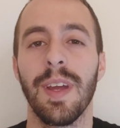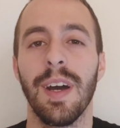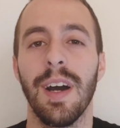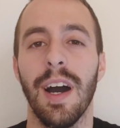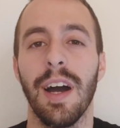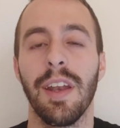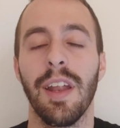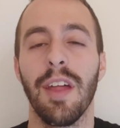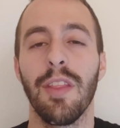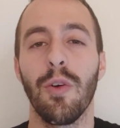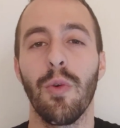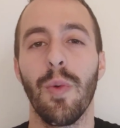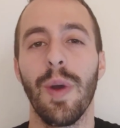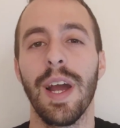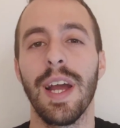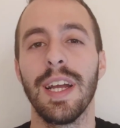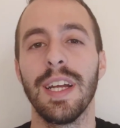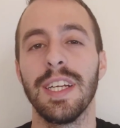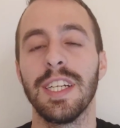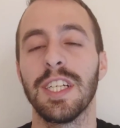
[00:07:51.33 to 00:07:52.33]
another
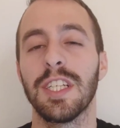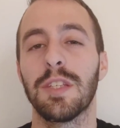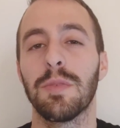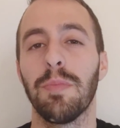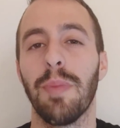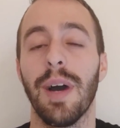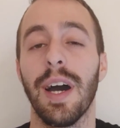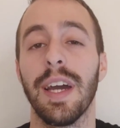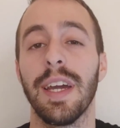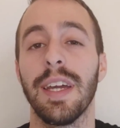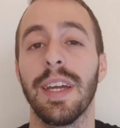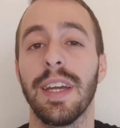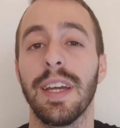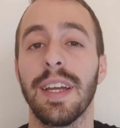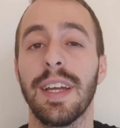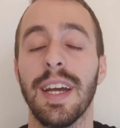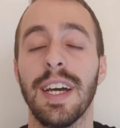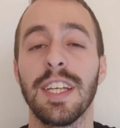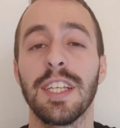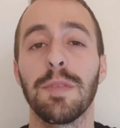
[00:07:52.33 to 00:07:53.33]
way is by
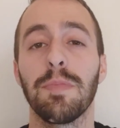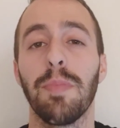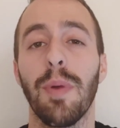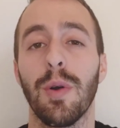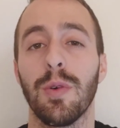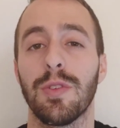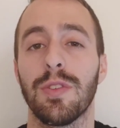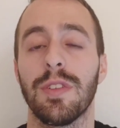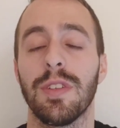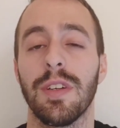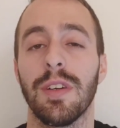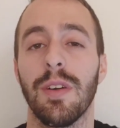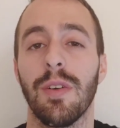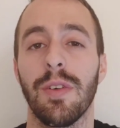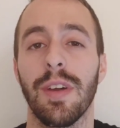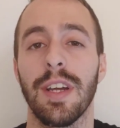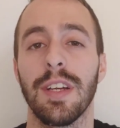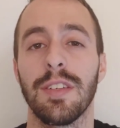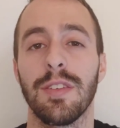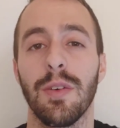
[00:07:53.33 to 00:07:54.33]
guest posting.
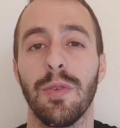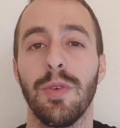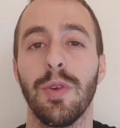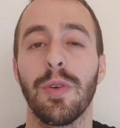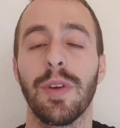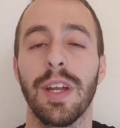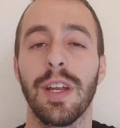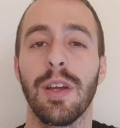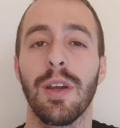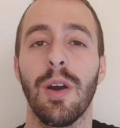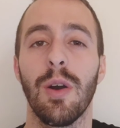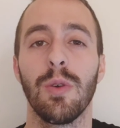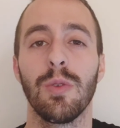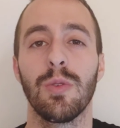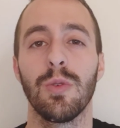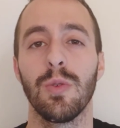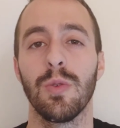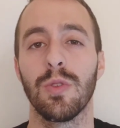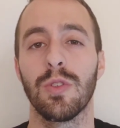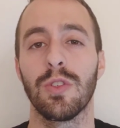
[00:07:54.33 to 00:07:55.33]
Okay, so you can go
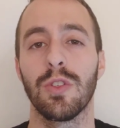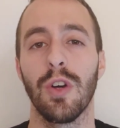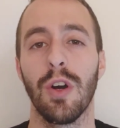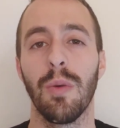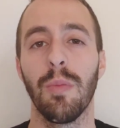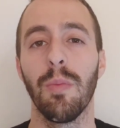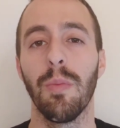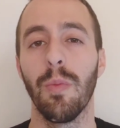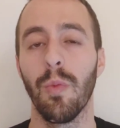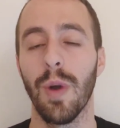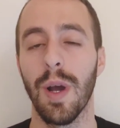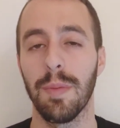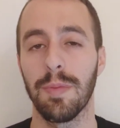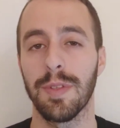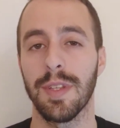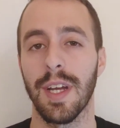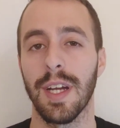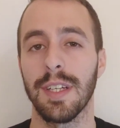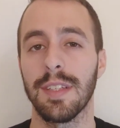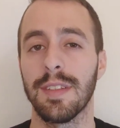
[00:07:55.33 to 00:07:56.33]
to some
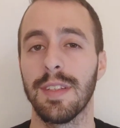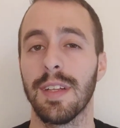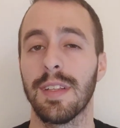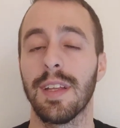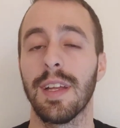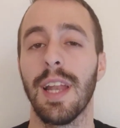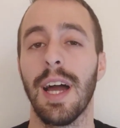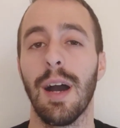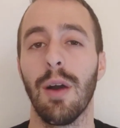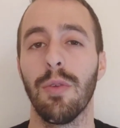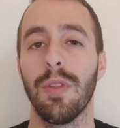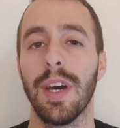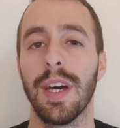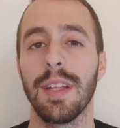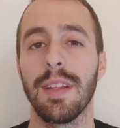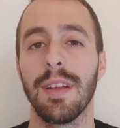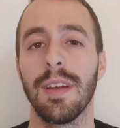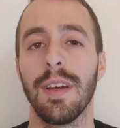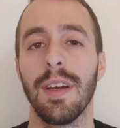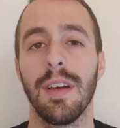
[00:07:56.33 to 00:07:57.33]
websites that allow
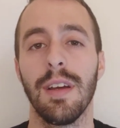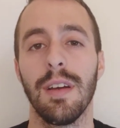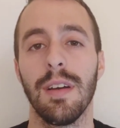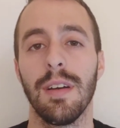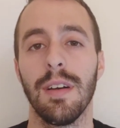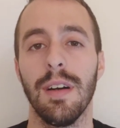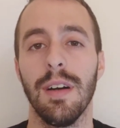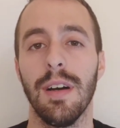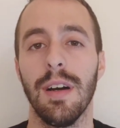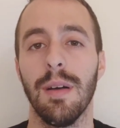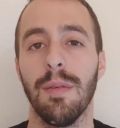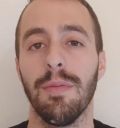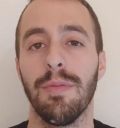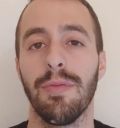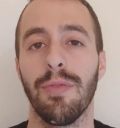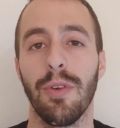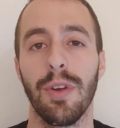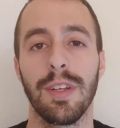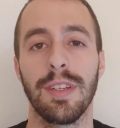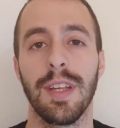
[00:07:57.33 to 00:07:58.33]
that.
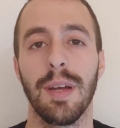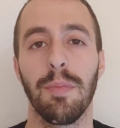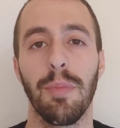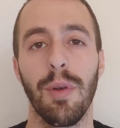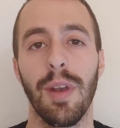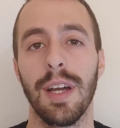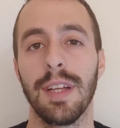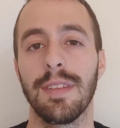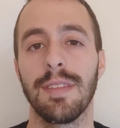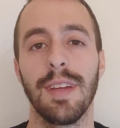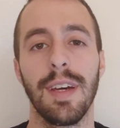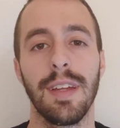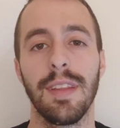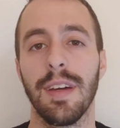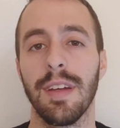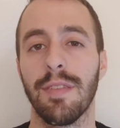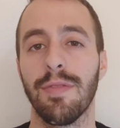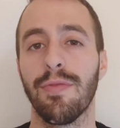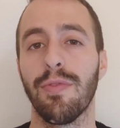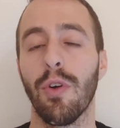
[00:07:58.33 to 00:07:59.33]
For example, let's say
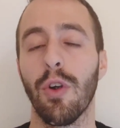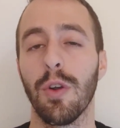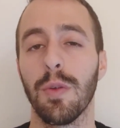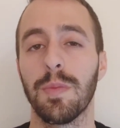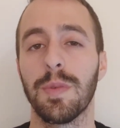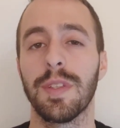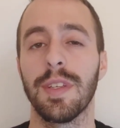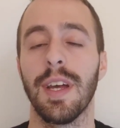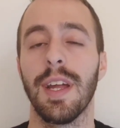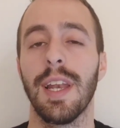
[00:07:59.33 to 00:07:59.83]
that Forbes